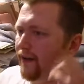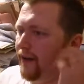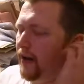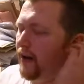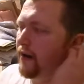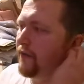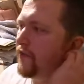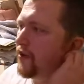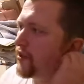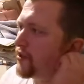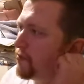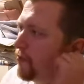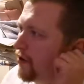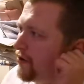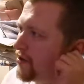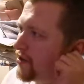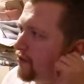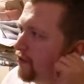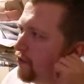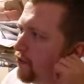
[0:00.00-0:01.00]
Olivia's
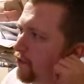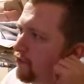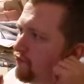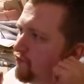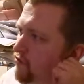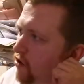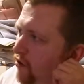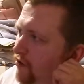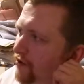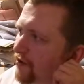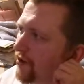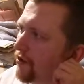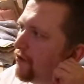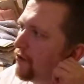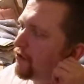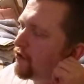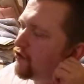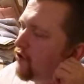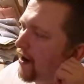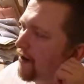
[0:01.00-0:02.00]
mons are all rock
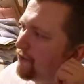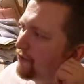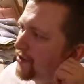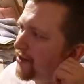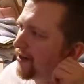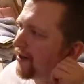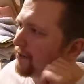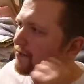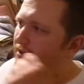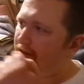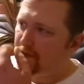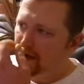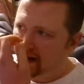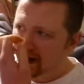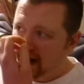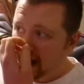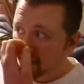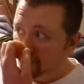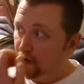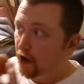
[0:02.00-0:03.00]
or ground type, so we
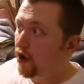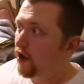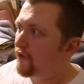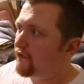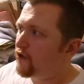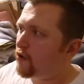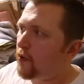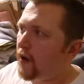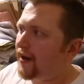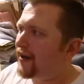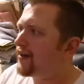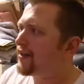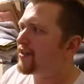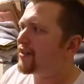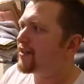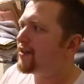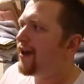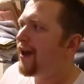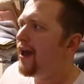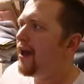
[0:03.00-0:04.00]
can have
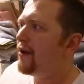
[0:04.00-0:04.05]
earthquakes,